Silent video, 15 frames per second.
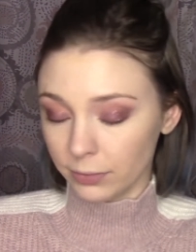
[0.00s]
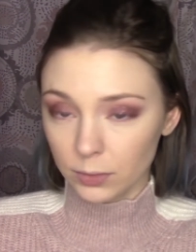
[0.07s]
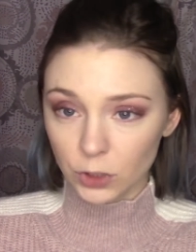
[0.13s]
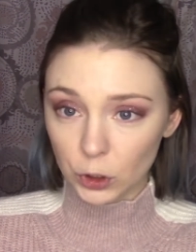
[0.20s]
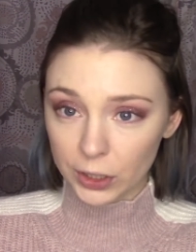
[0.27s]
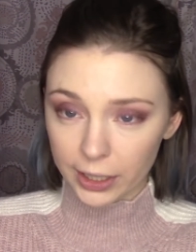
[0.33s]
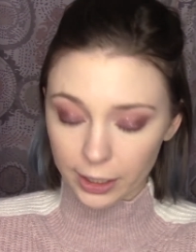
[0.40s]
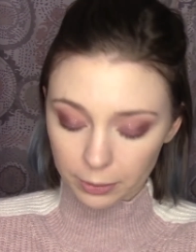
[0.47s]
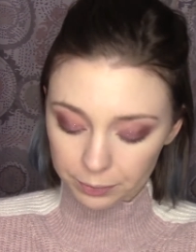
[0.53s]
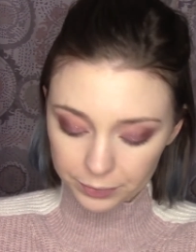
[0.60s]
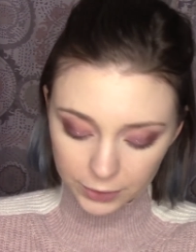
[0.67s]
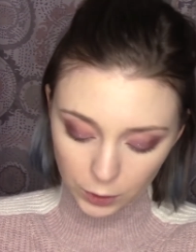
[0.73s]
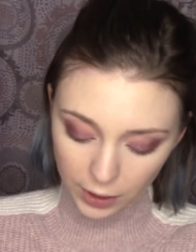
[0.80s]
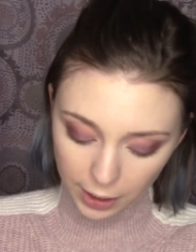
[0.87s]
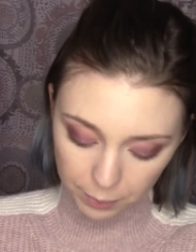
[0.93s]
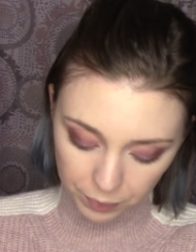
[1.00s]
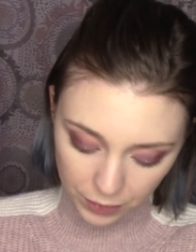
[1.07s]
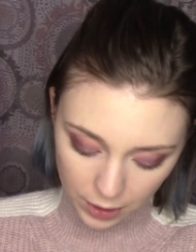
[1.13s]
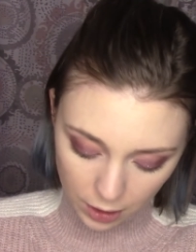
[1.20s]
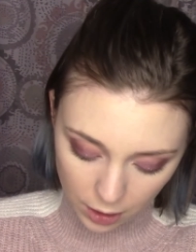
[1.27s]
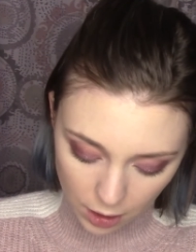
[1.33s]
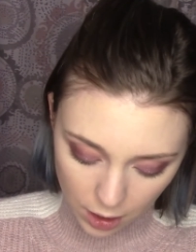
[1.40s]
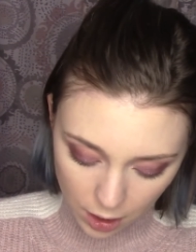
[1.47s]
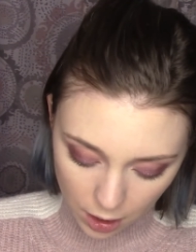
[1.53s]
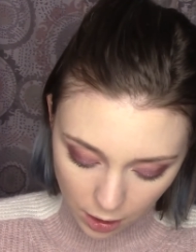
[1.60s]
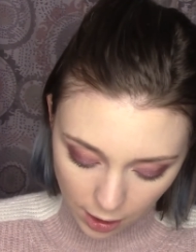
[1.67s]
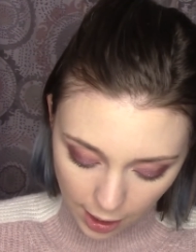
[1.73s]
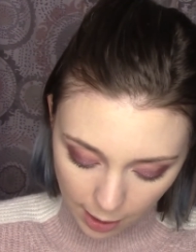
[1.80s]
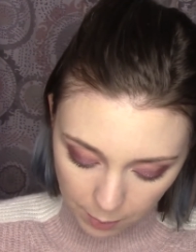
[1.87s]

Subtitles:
Don't care, it's okay. Okay,